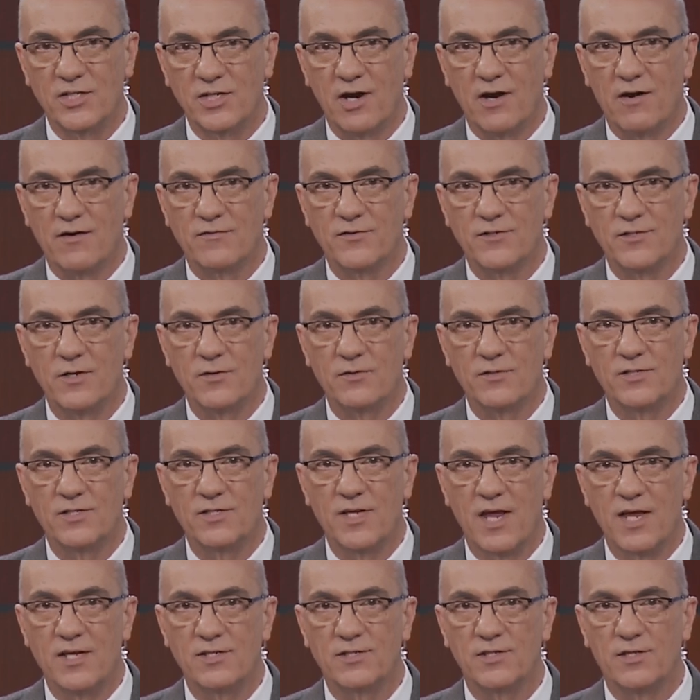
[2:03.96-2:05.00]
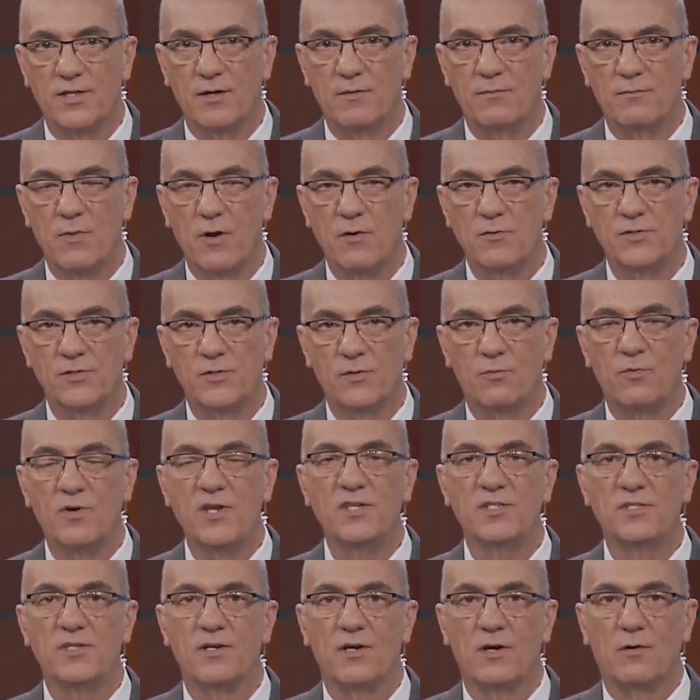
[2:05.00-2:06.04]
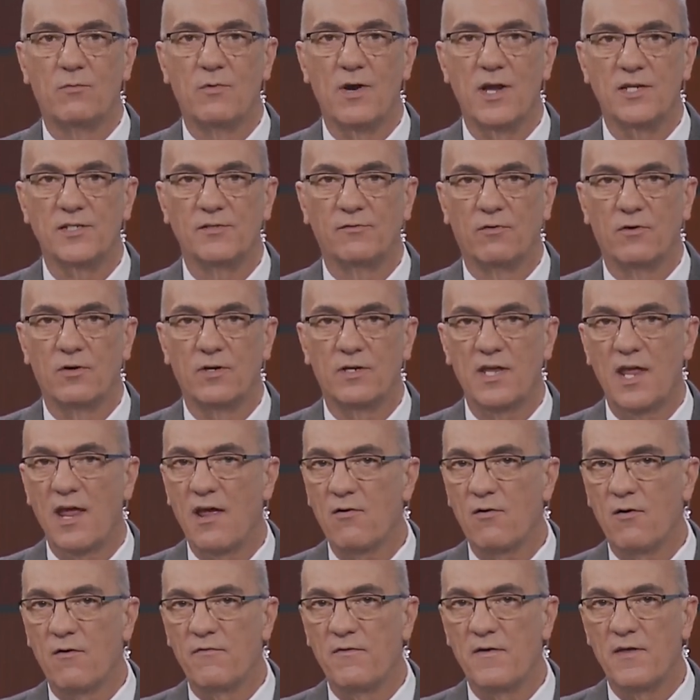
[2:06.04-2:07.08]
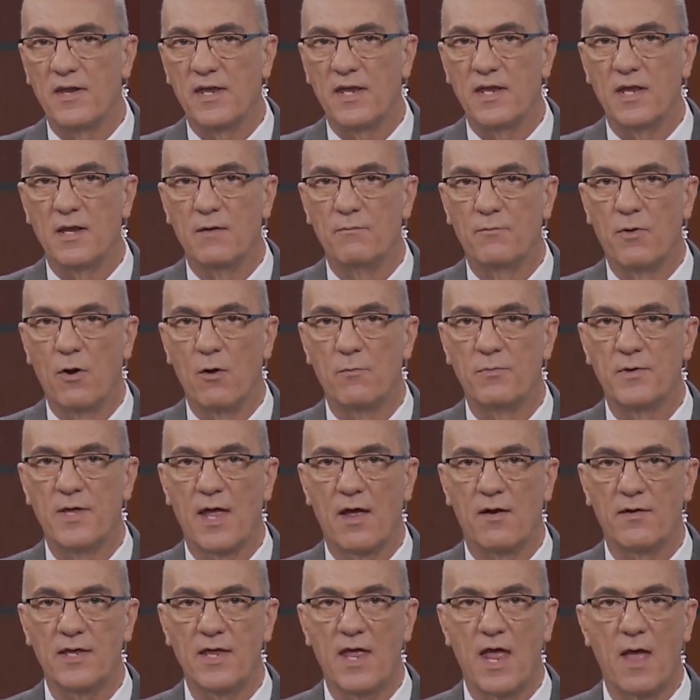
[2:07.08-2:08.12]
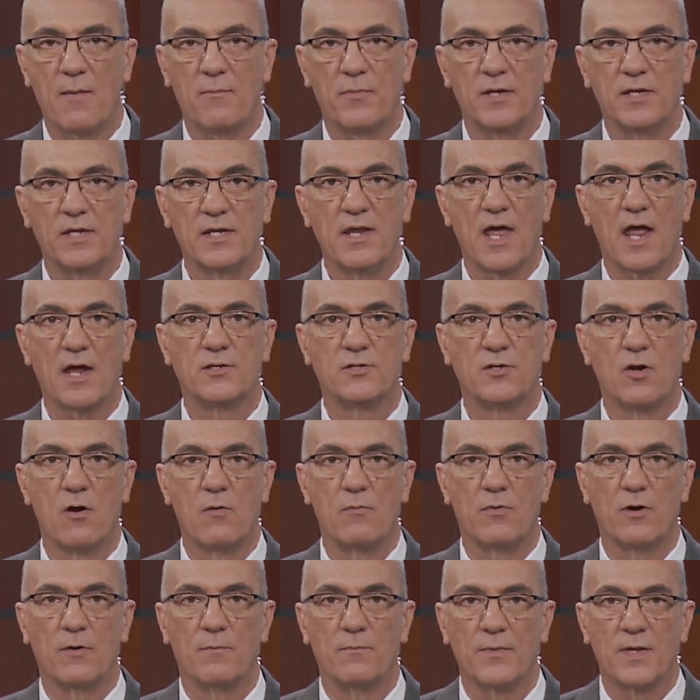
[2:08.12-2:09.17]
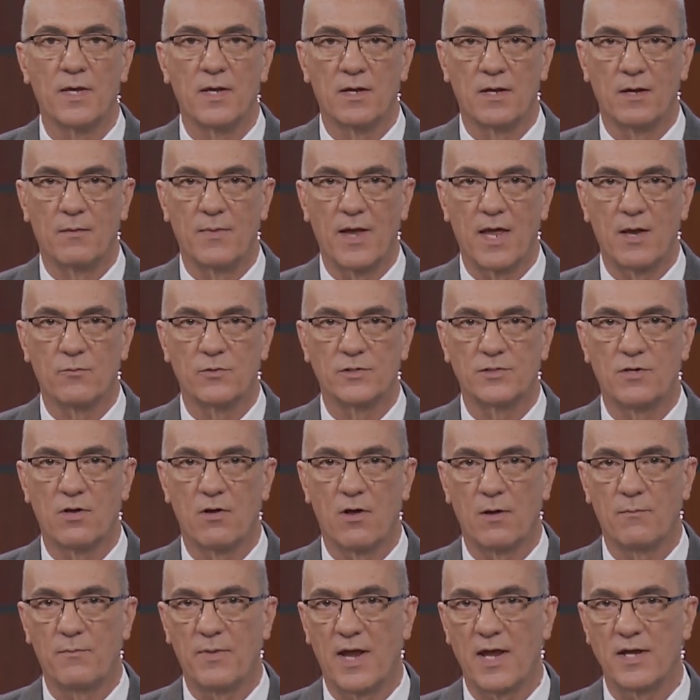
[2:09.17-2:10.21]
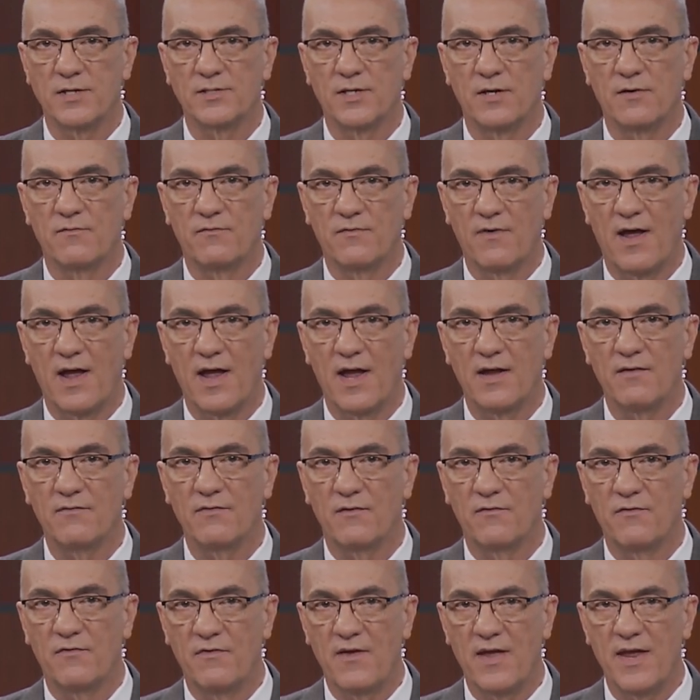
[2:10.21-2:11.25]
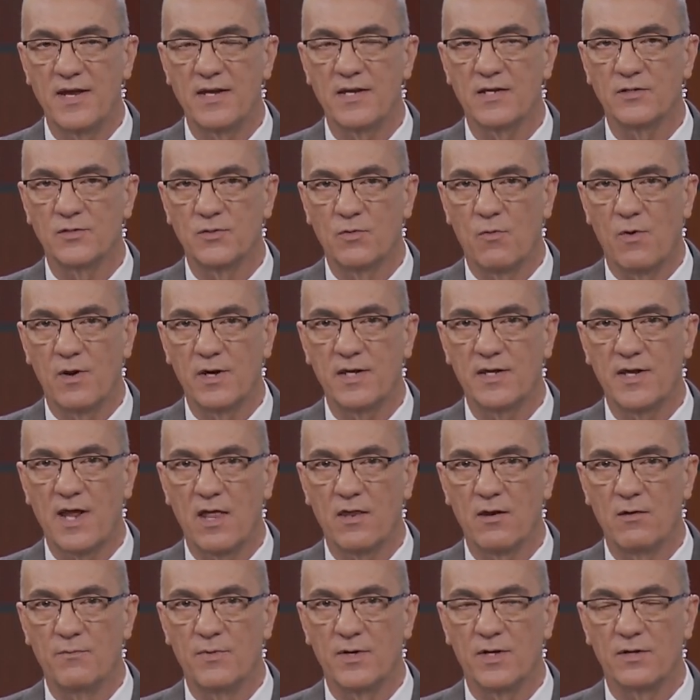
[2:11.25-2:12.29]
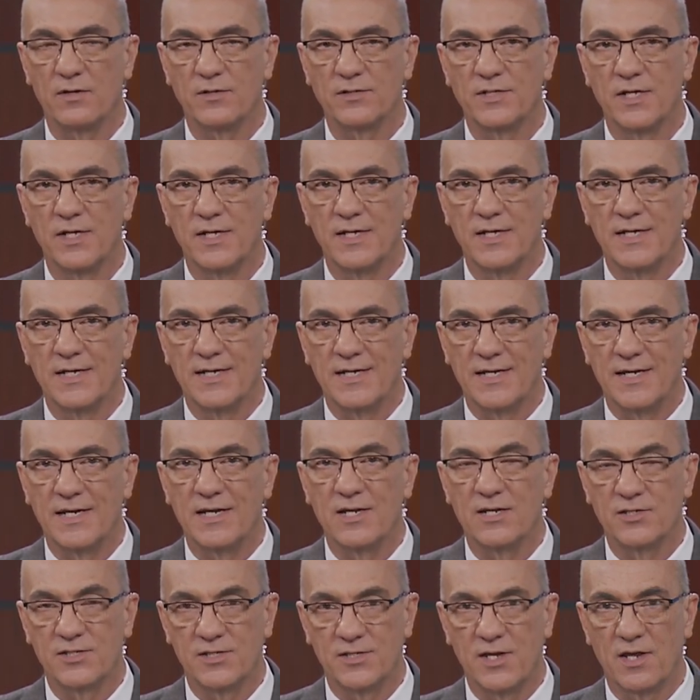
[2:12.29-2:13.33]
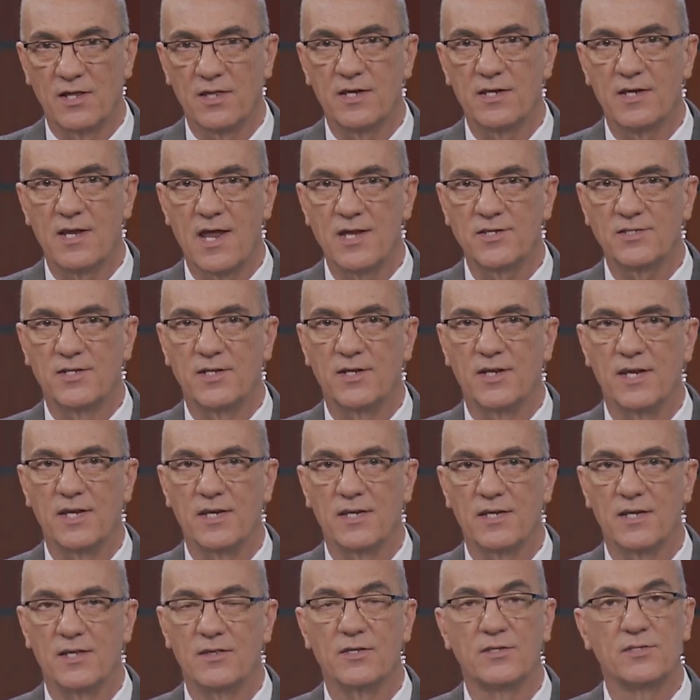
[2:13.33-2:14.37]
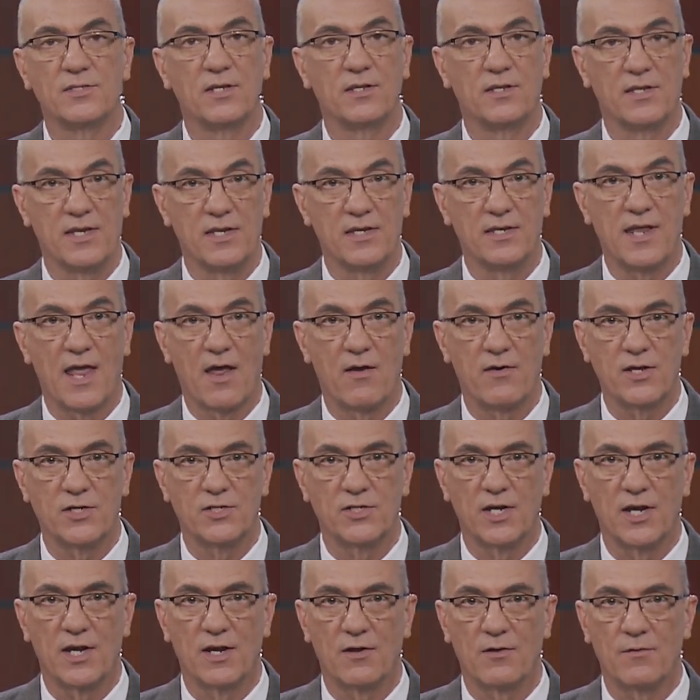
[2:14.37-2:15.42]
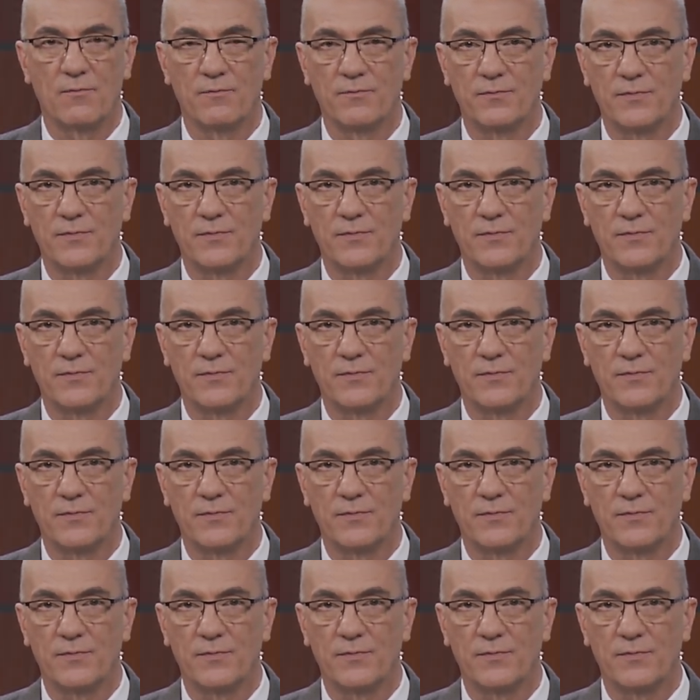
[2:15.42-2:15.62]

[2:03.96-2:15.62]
Sheriff Suits says the most recent arrest for counterfeiting in Pope County happened in October. A man was caught passing five fake $20 bills. He is still in custody in the Saline County Jail.